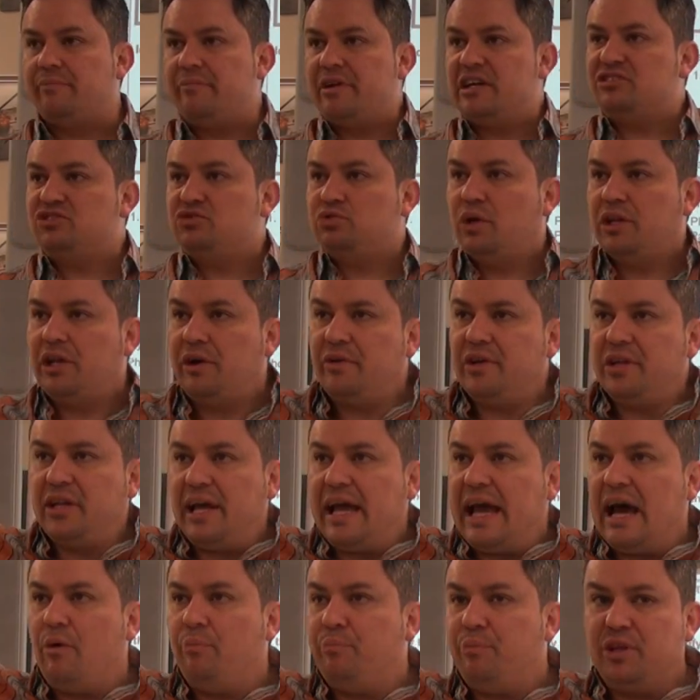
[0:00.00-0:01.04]
means whenever
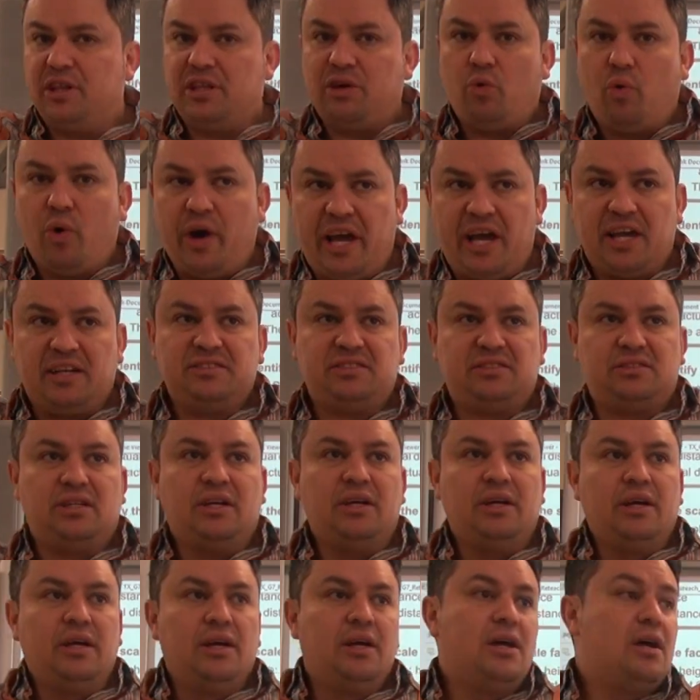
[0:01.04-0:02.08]
they open the wings,
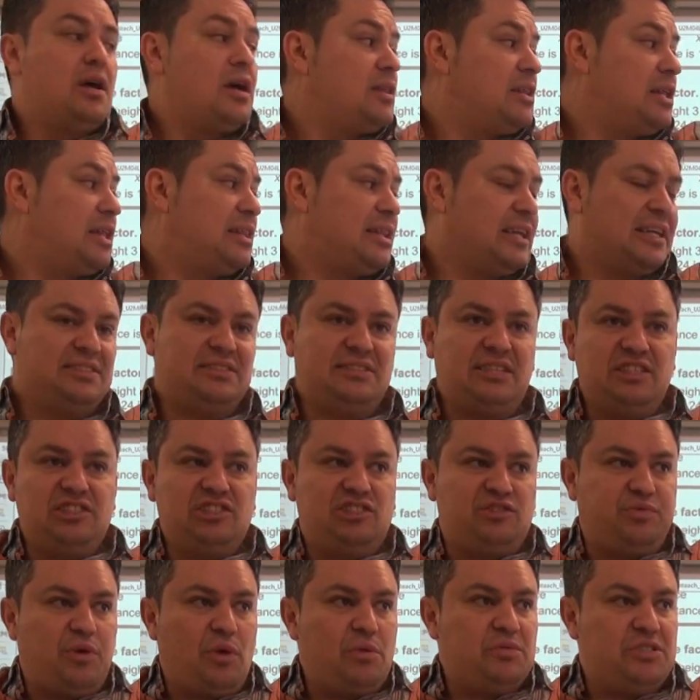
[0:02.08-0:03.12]
the
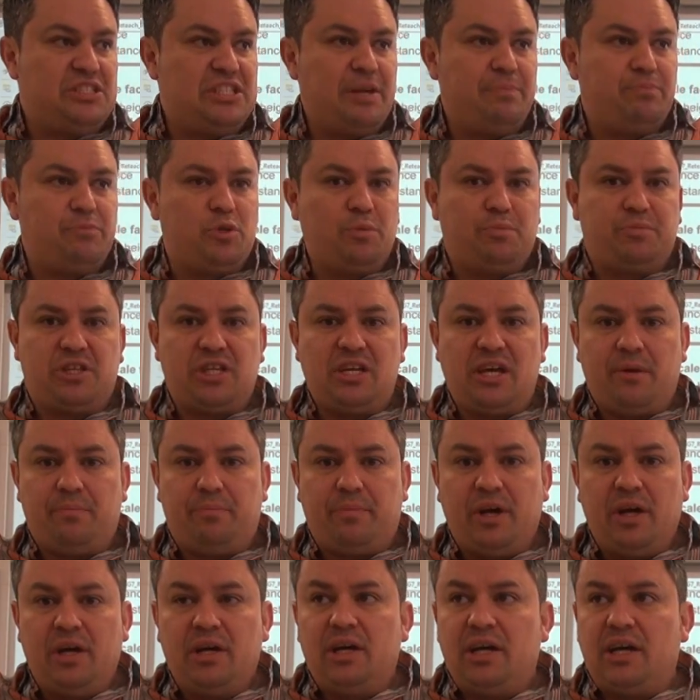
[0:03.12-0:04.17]
distance from tip to
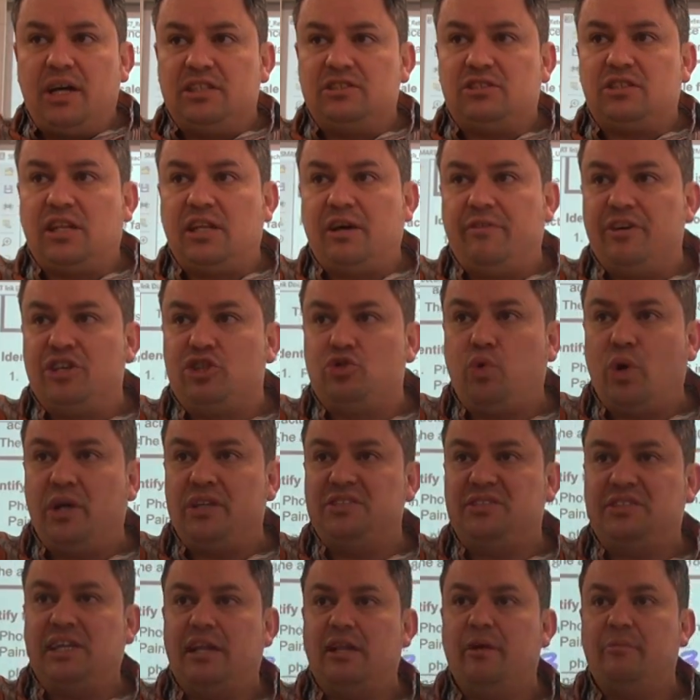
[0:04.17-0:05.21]
tip is going to be 20
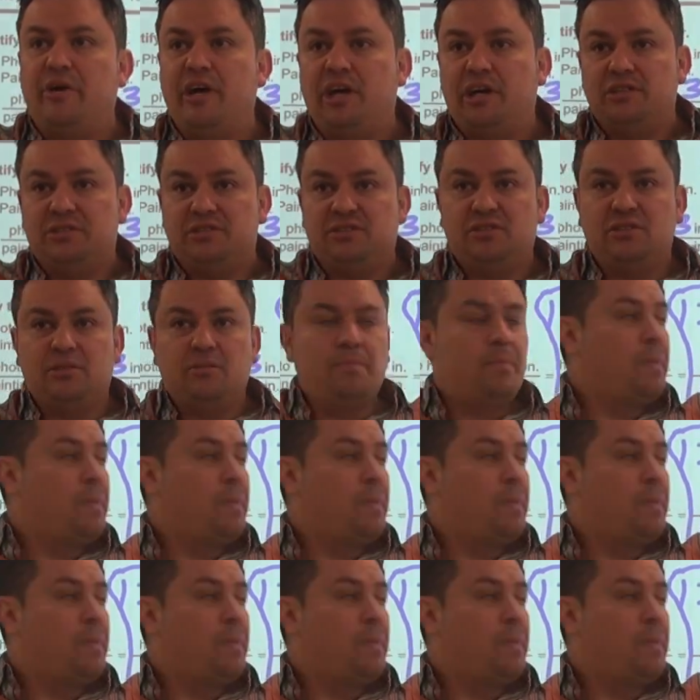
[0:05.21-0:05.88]
centimeters.